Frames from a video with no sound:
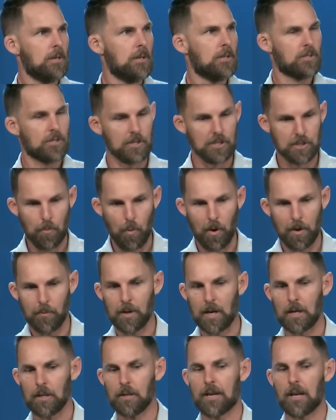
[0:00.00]
So this morning
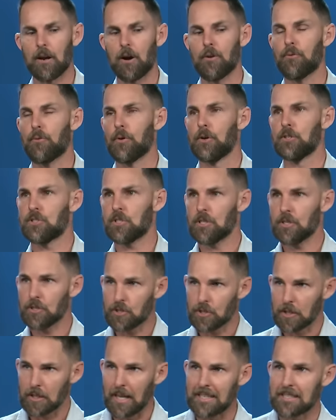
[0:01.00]
we're going to look at our first
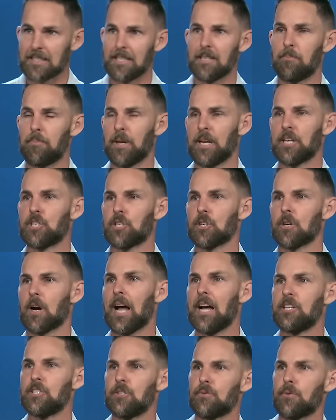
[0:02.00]
selected picture. I
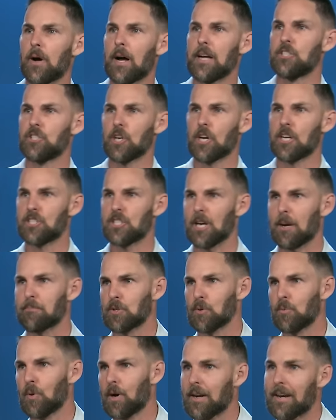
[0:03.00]
had you find John
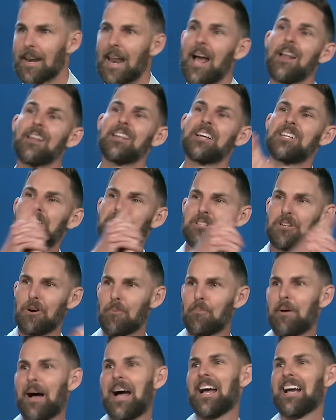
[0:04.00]
chapter 1. Now let's
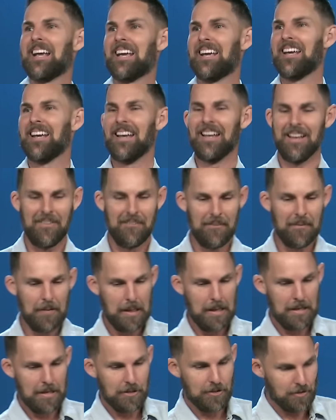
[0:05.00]
go back
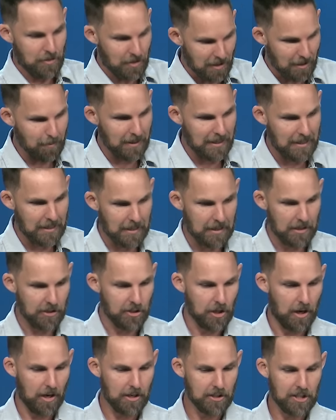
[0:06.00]
to the beginning.
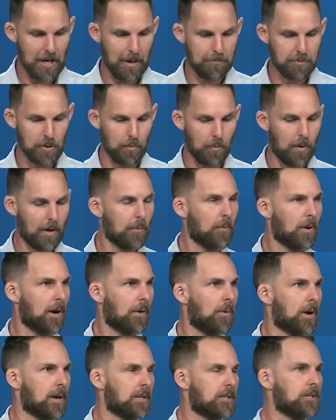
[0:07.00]
John chapter 1. And what I
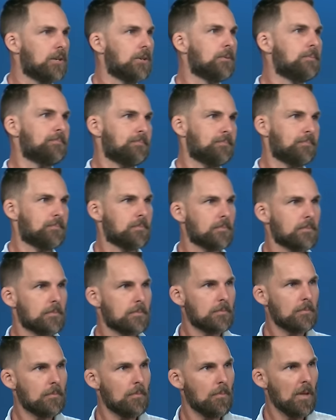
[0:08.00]
want to do
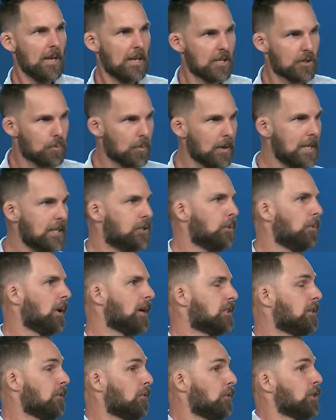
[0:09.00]
is read to
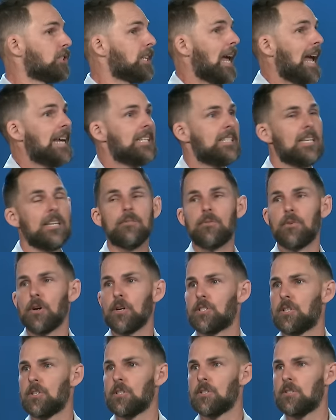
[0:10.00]
us the first 18
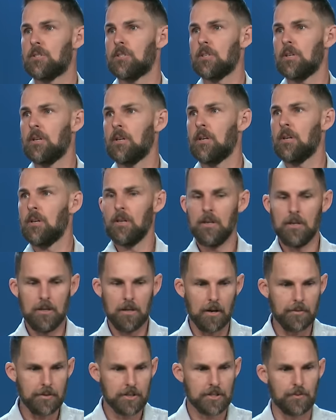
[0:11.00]
verses
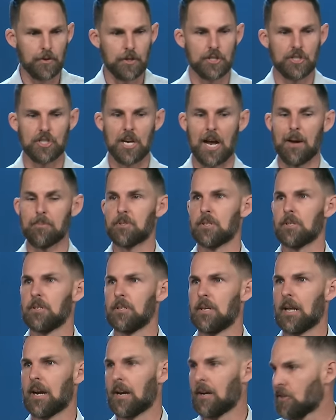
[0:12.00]
of this first
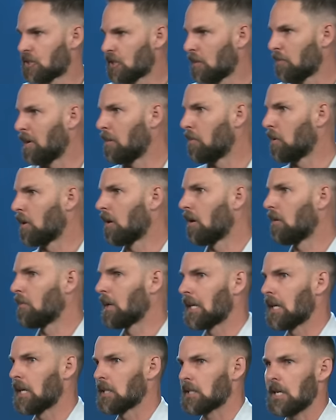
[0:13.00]
chapter. And I know some people go, oh
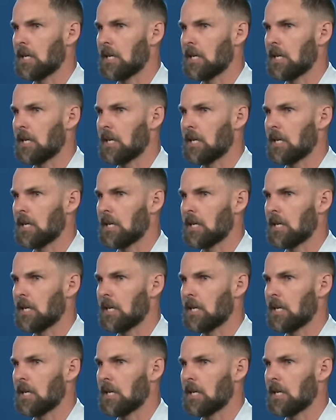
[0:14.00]
my gosh,